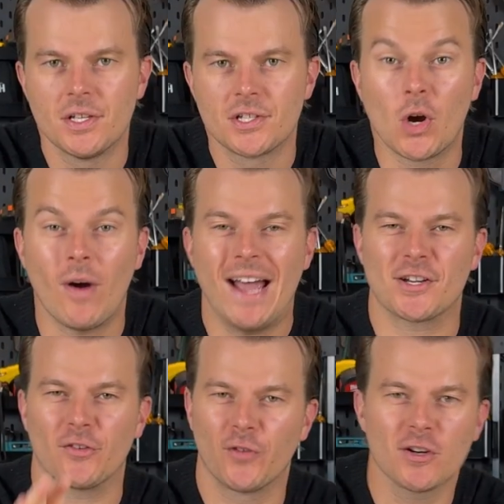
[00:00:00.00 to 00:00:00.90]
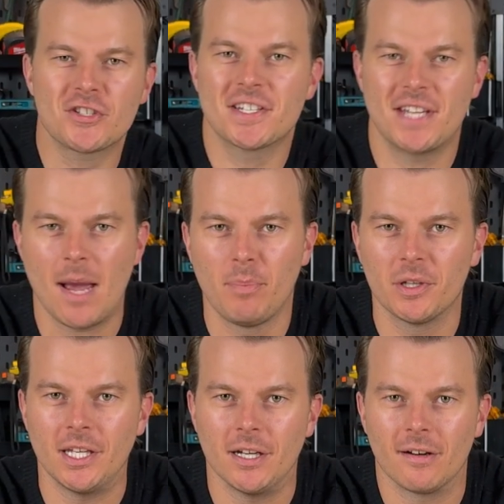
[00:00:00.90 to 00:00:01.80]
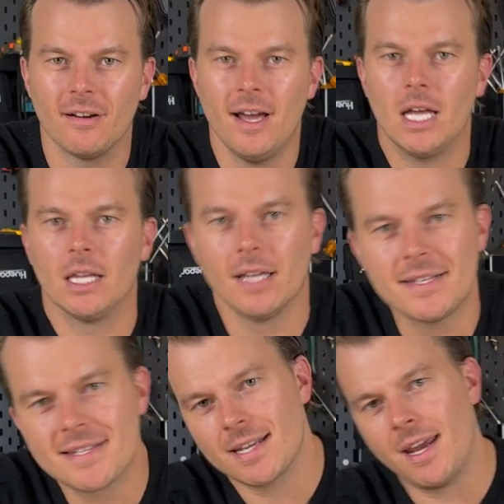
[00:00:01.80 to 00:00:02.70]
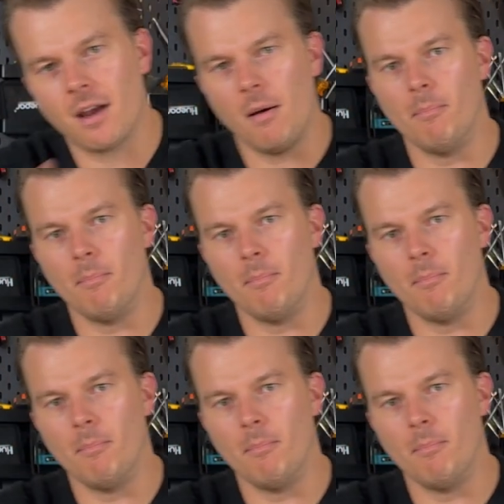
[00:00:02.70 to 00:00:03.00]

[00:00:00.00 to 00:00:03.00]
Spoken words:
So as our first example here, let's take